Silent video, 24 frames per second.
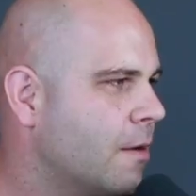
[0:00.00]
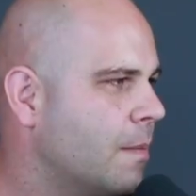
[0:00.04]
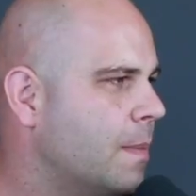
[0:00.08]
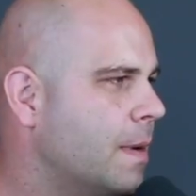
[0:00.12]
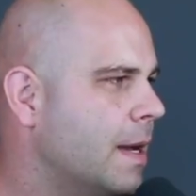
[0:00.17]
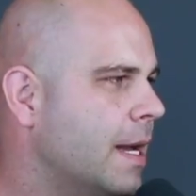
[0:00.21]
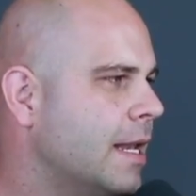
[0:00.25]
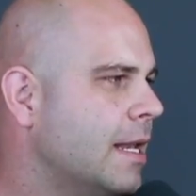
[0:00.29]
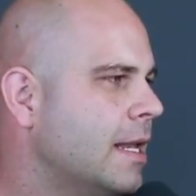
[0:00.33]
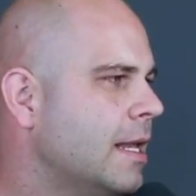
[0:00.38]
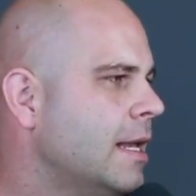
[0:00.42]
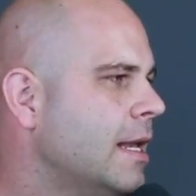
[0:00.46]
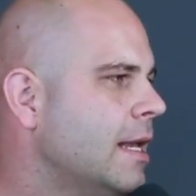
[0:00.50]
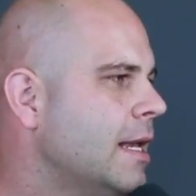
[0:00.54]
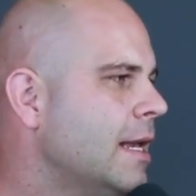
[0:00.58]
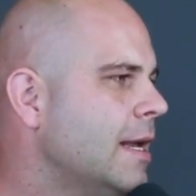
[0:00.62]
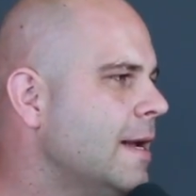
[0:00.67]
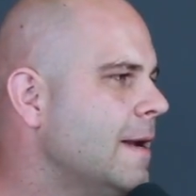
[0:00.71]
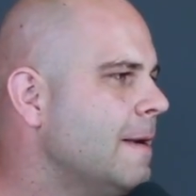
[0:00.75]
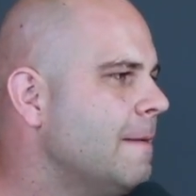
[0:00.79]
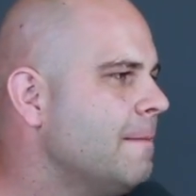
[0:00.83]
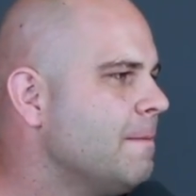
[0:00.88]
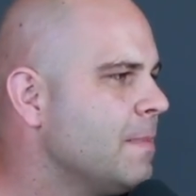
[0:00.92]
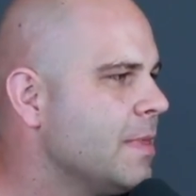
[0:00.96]
but
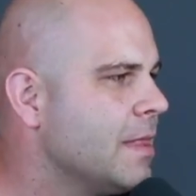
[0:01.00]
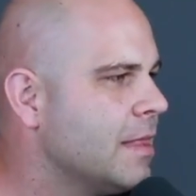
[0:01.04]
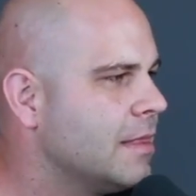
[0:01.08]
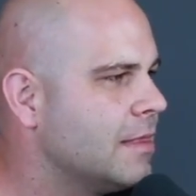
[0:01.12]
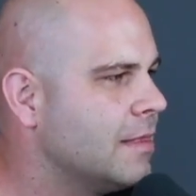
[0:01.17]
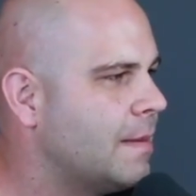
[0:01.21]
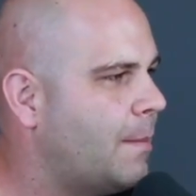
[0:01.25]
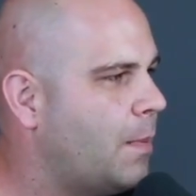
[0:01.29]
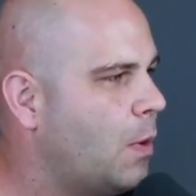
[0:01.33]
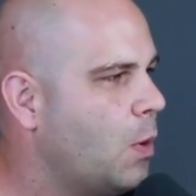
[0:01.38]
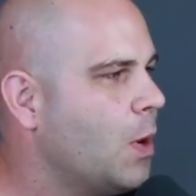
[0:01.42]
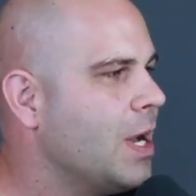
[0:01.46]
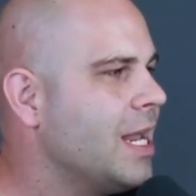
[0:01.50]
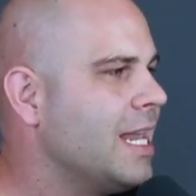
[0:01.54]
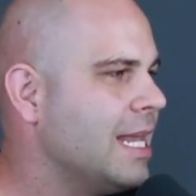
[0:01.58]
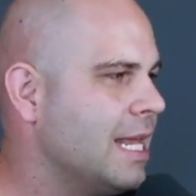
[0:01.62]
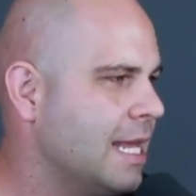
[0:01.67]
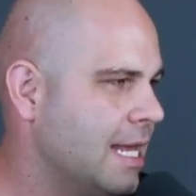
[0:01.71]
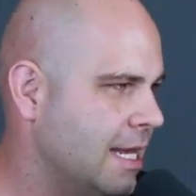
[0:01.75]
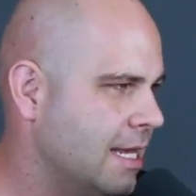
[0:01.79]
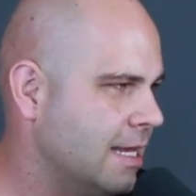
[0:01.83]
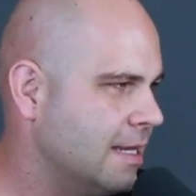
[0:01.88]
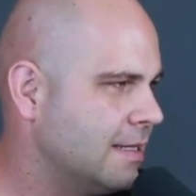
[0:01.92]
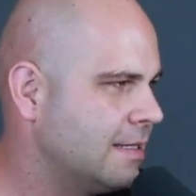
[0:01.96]
the point
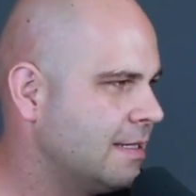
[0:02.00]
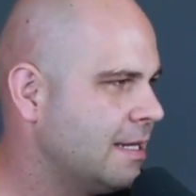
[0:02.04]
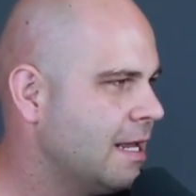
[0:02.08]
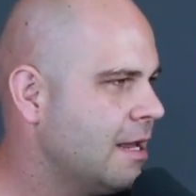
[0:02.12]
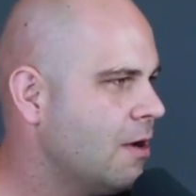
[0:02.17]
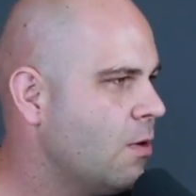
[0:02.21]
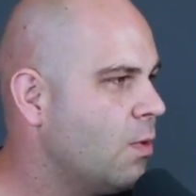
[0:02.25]
is,